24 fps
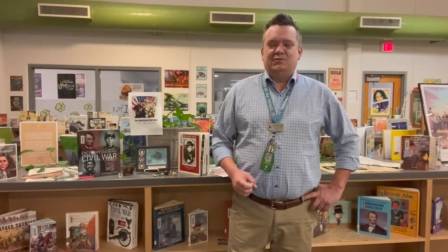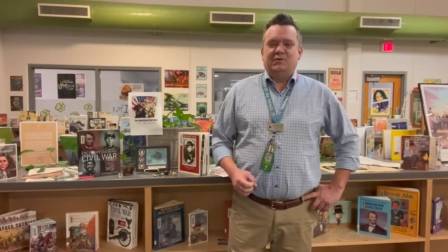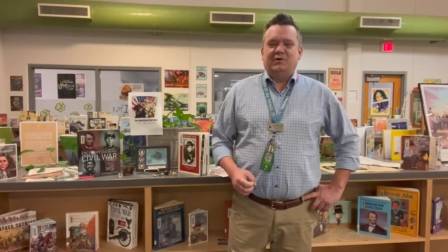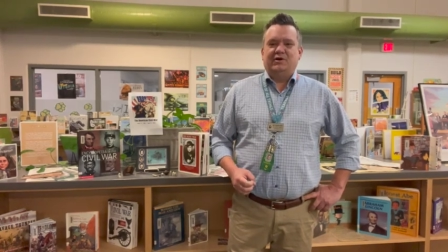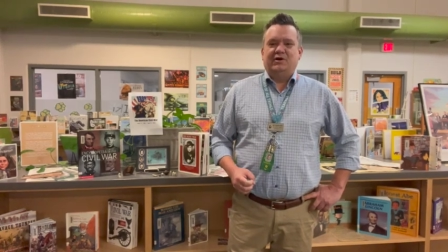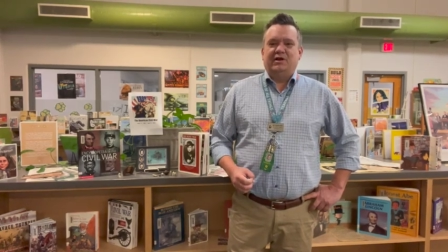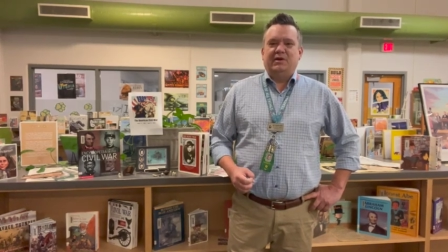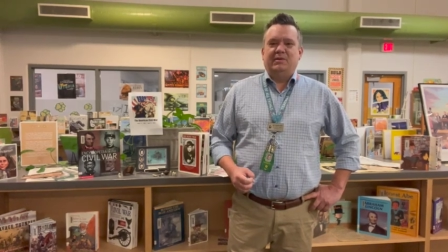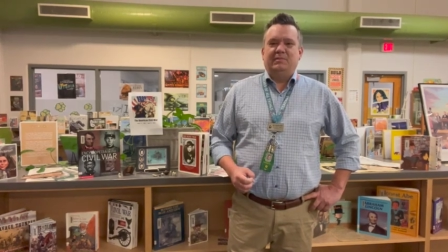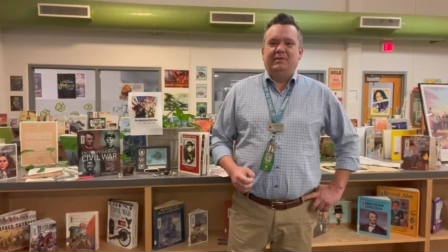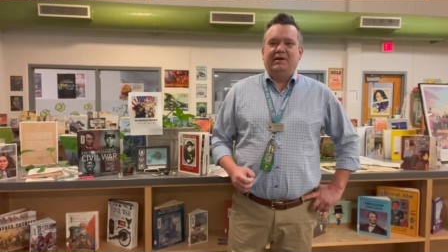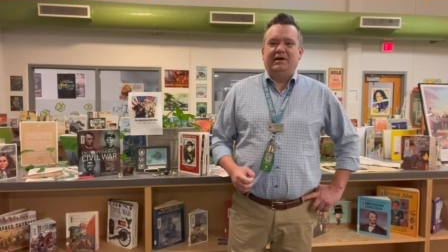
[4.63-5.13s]
we're
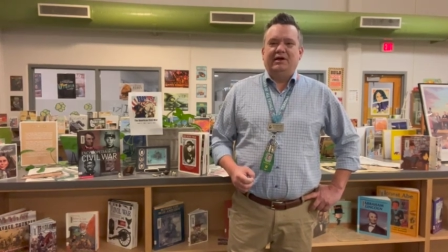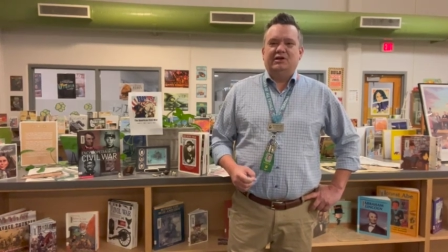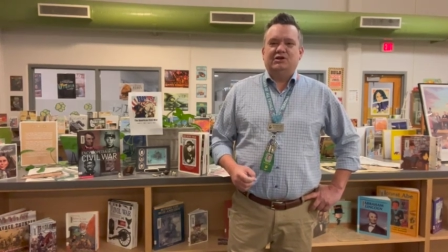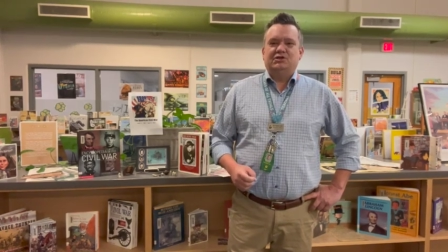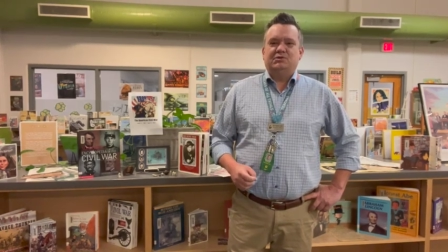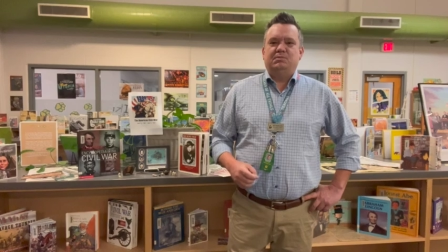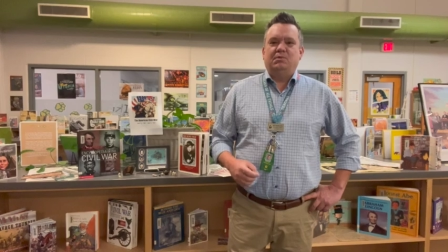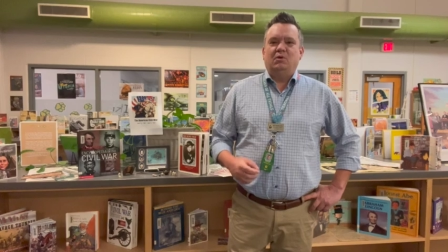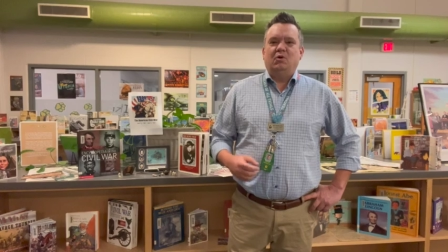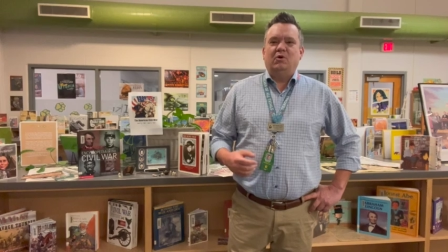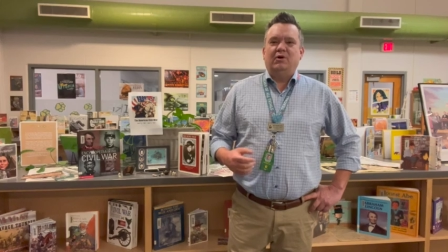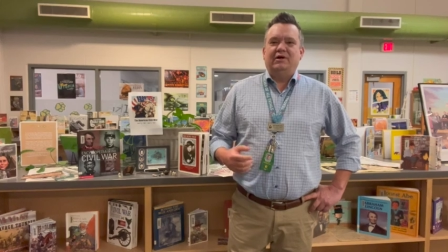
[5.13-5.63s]
going to be
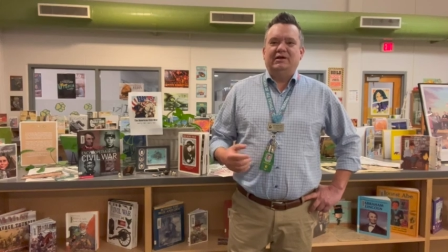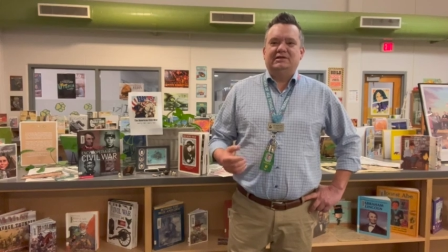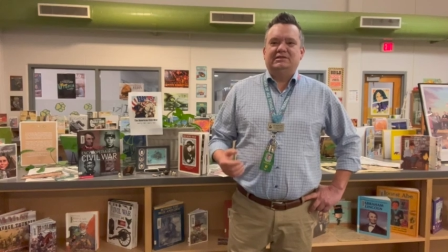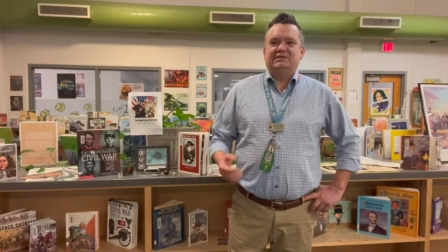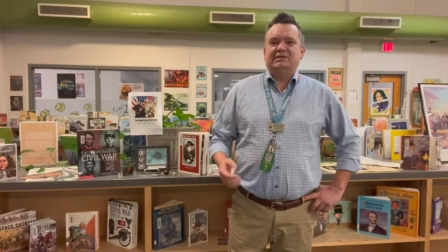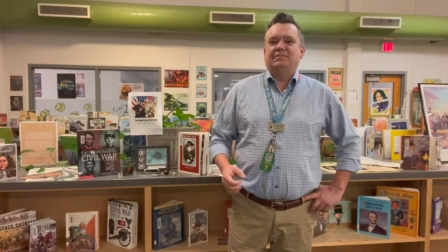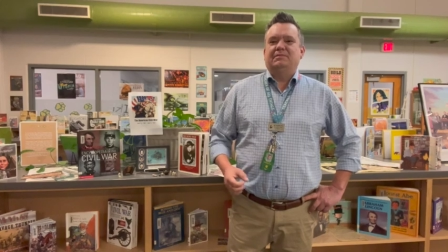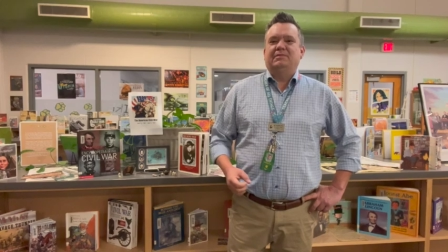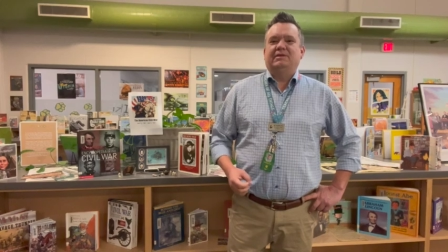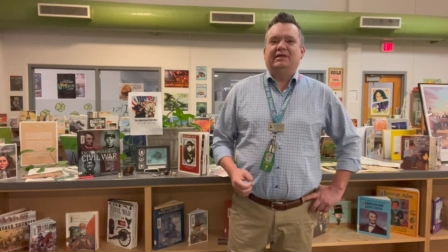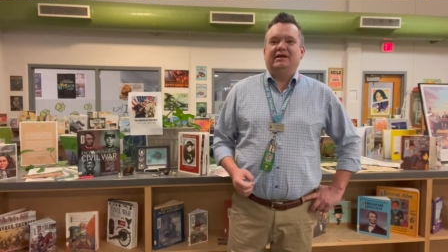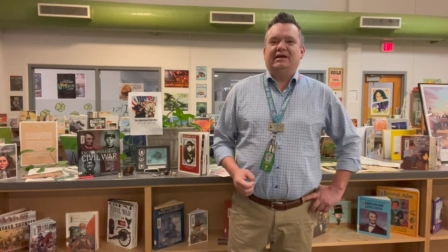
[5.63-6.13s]
exploring
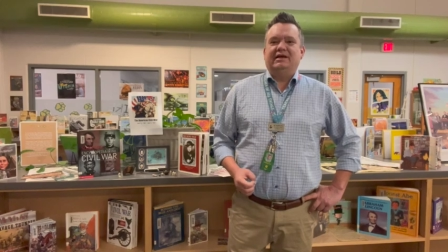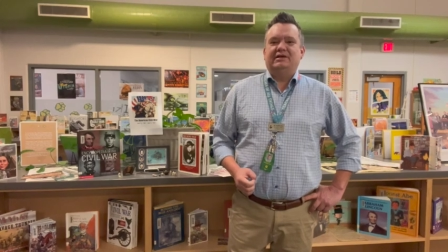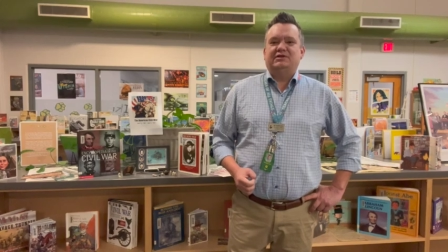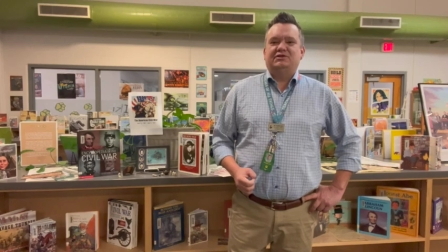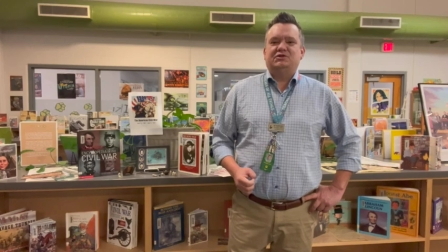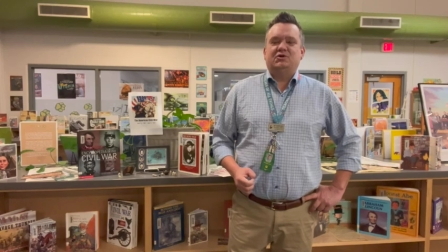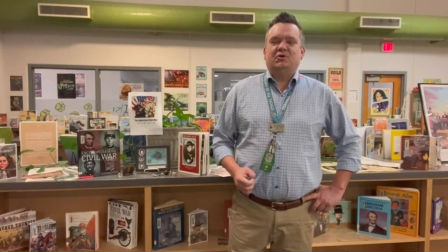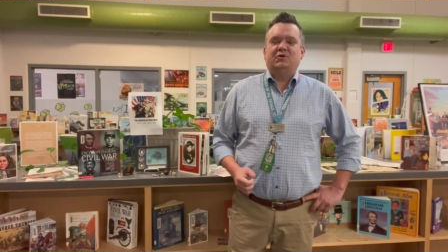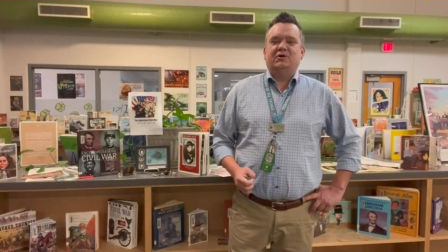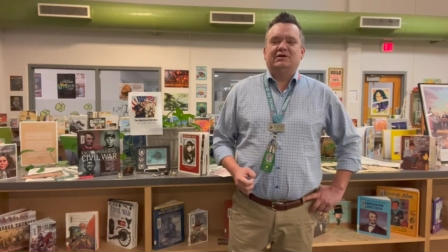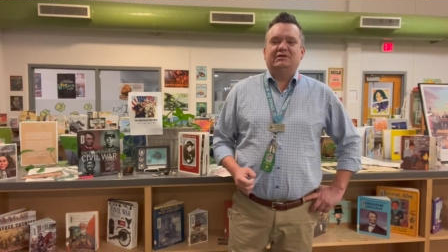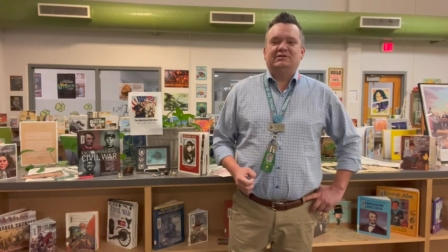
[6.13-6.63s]
some of the
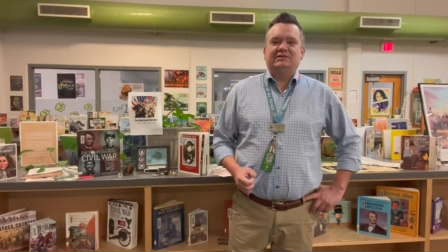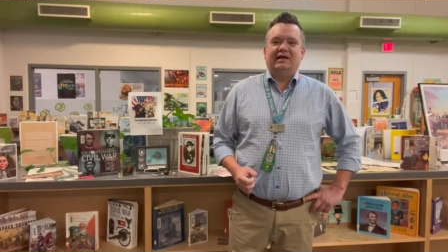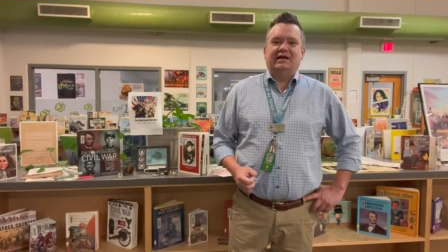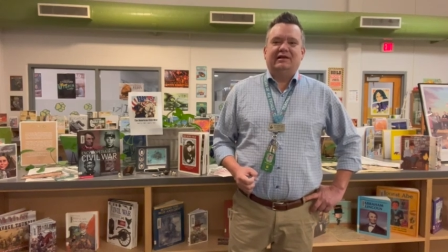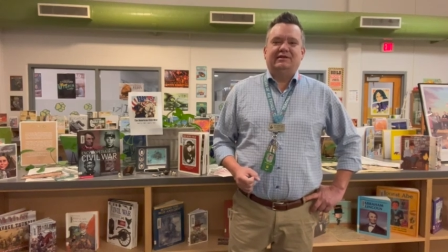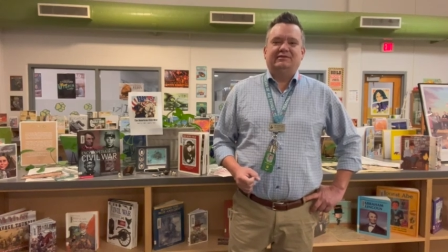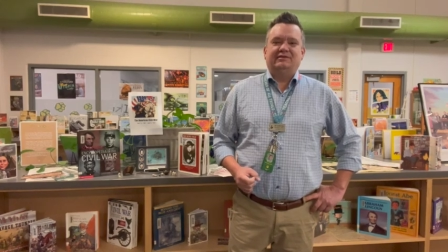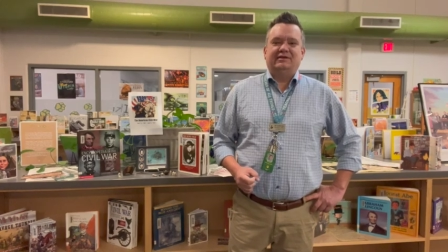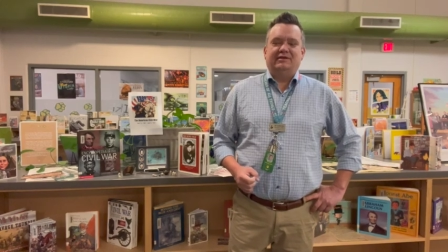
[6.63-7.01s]
historic sites